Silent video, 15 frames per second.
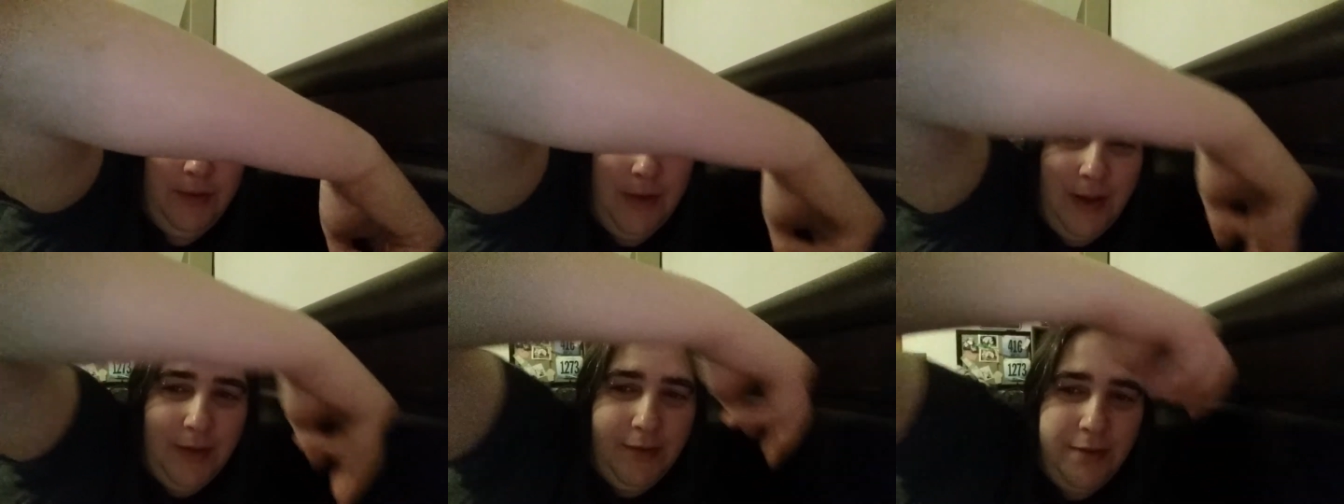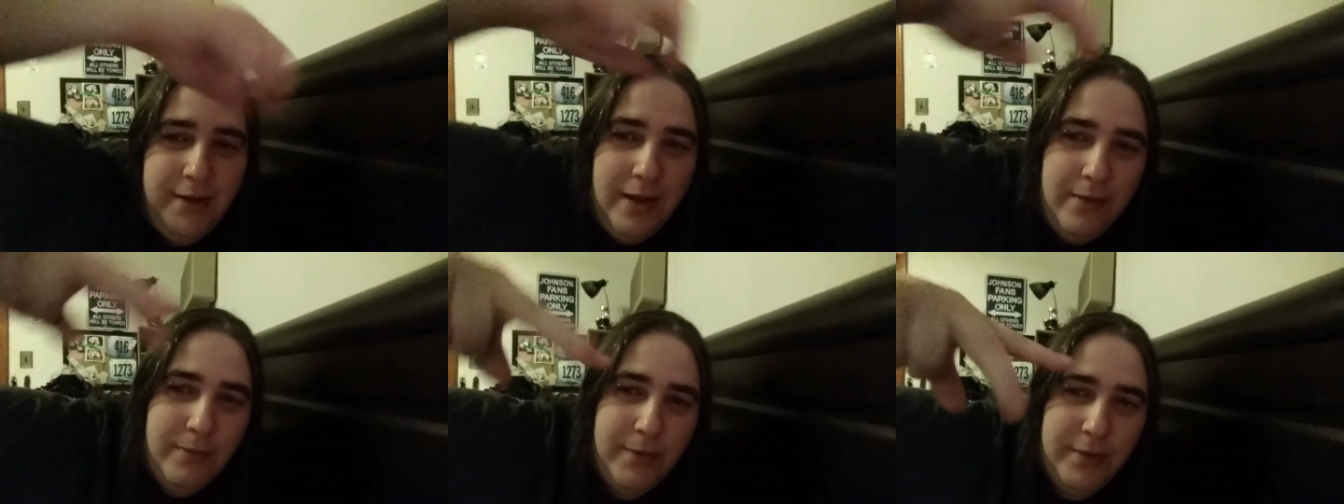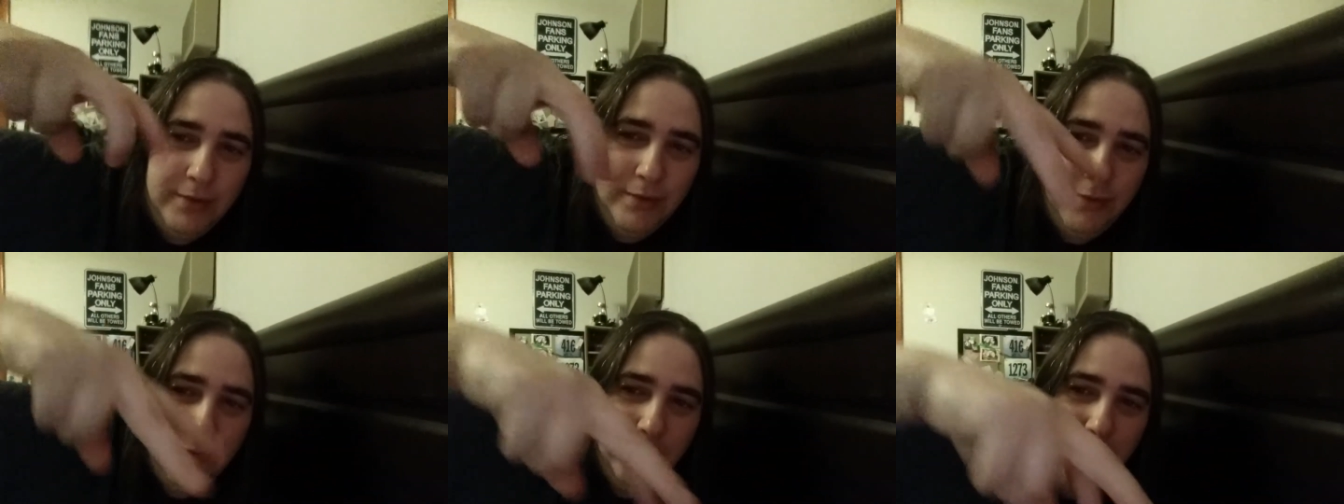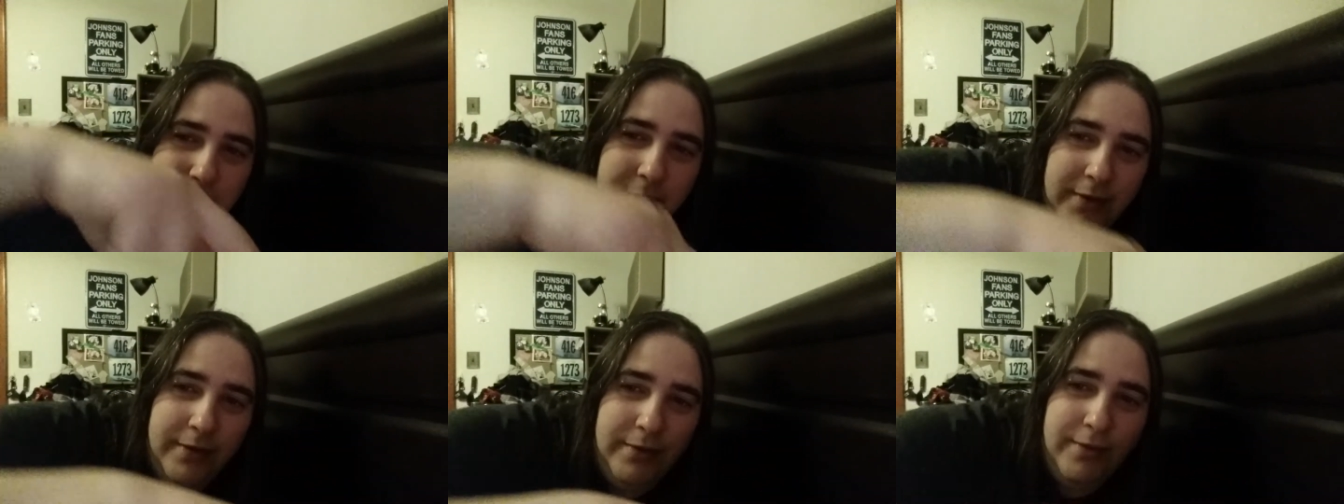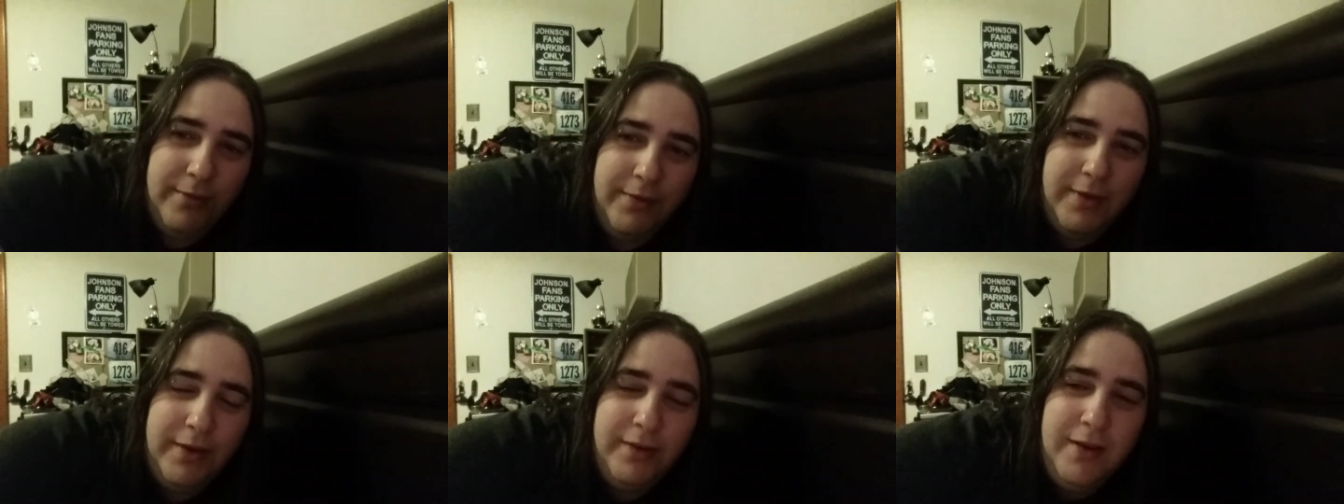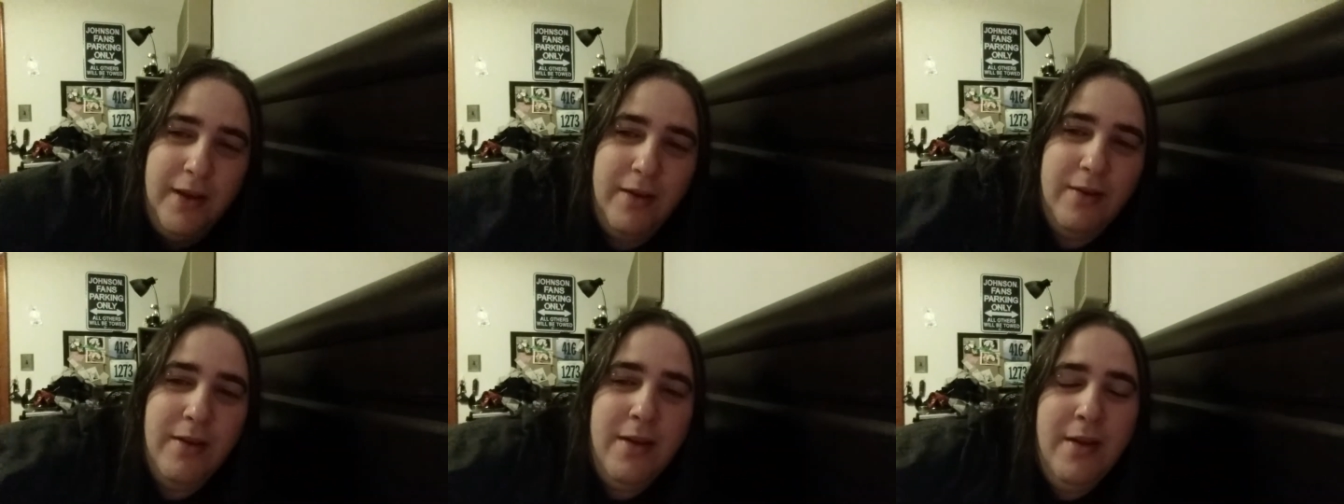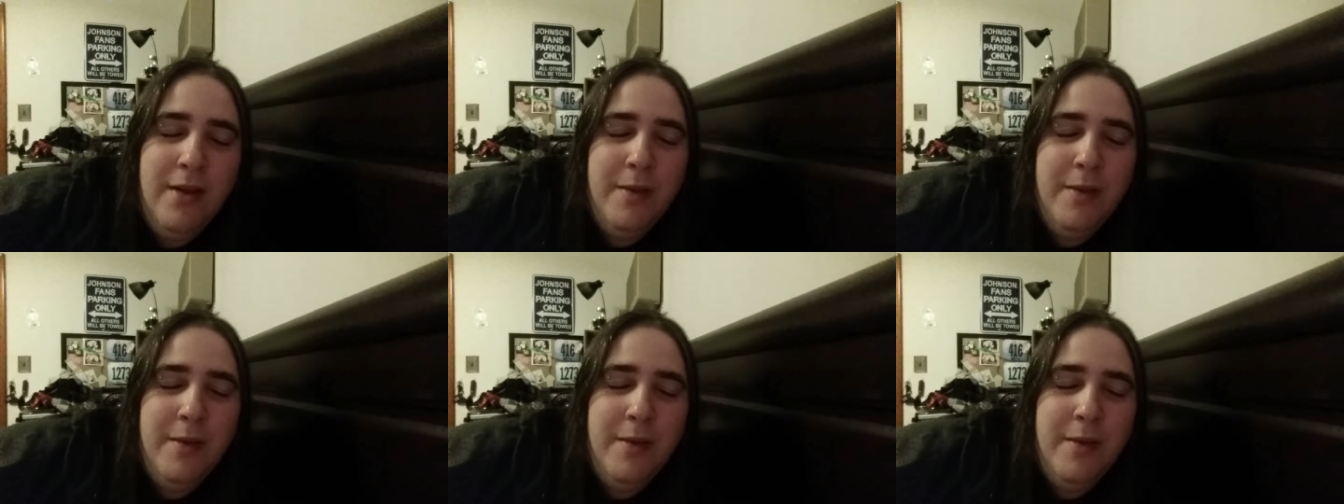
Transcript: That's downwards. I don't know if you could tell,